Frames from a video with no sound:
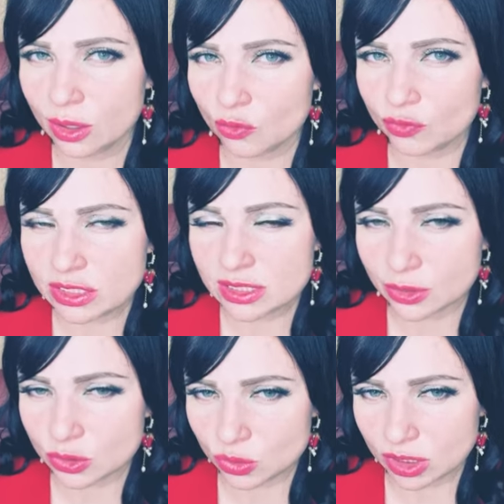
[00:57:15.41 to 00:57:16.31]
We
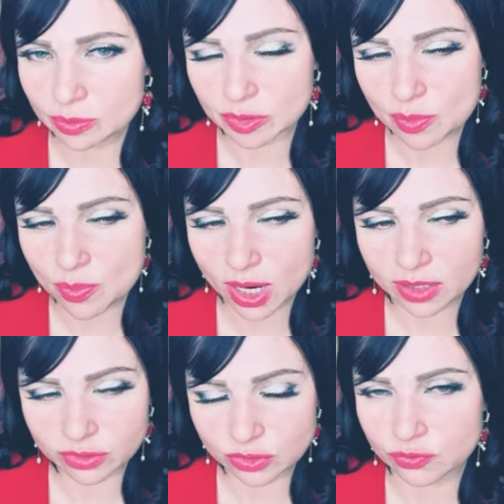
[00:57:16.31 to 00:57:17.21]
decided to keep it
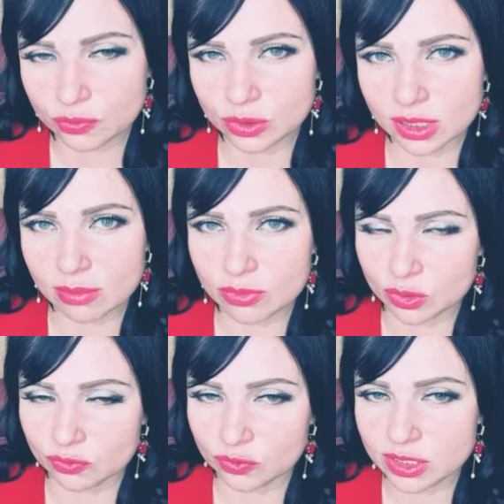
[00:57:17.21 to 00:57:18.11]
private for a number
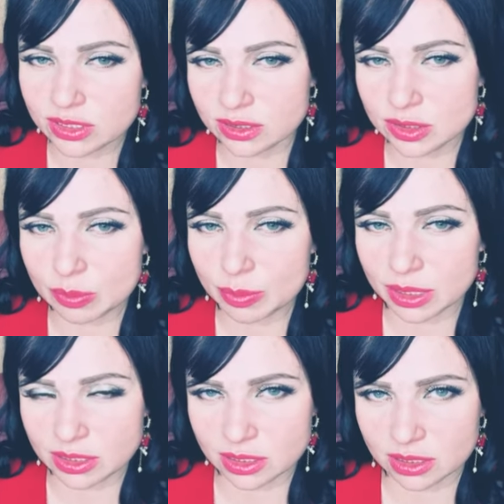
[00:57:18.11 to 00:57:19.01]
of reasons,
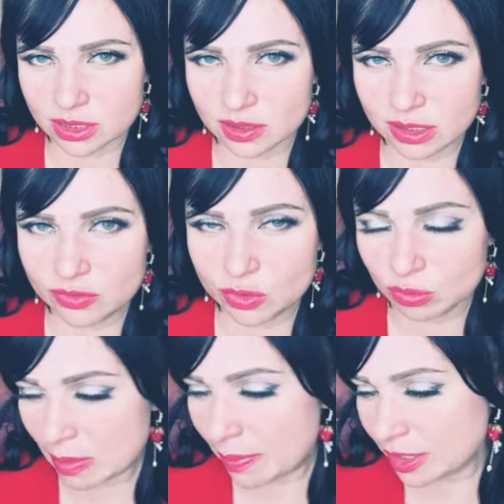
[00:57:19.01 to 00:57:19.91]
but uh, if you're on
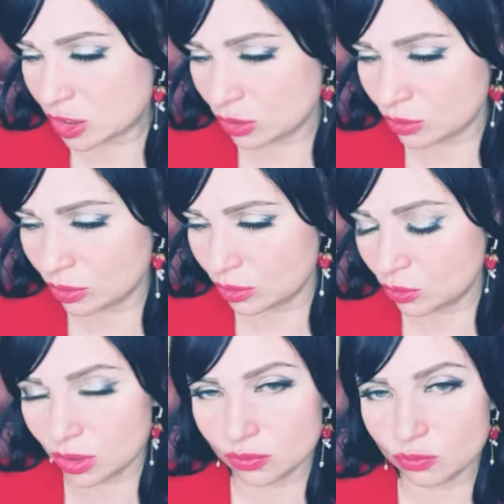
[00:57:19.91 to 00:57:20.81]
my Patreon, you
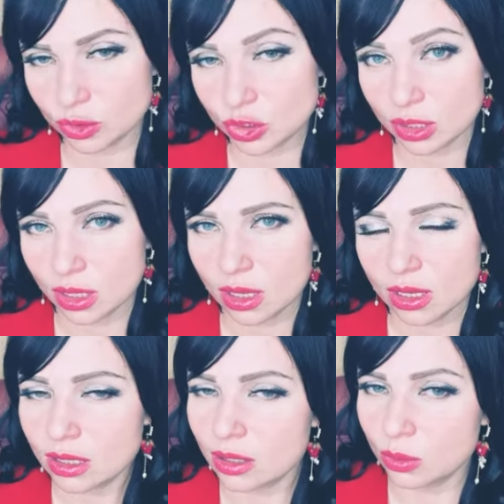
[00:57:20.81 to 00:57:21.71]
can watch
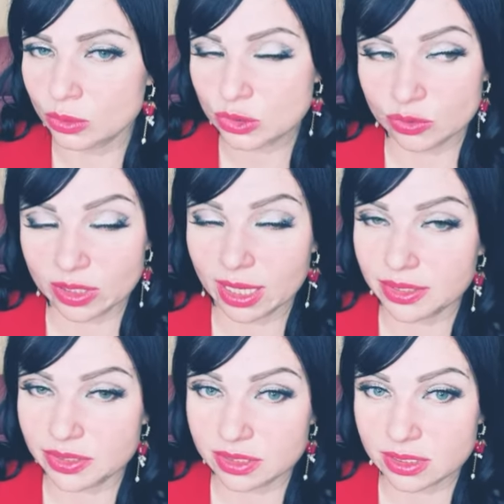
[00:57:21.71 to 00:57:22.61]
also the
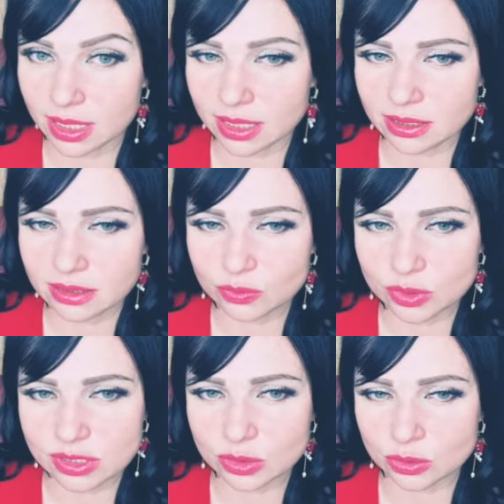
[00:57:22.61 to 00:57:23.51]
other side
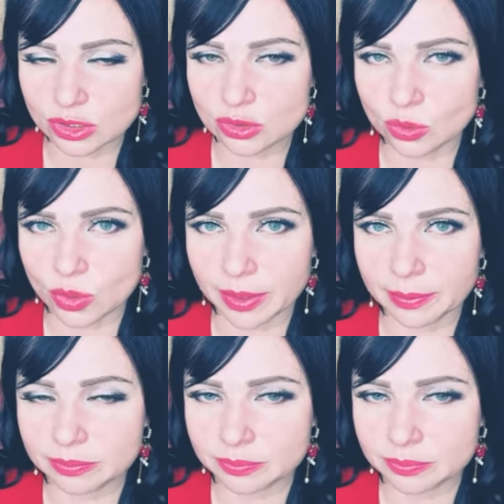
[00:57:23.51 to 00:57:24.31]
with her story.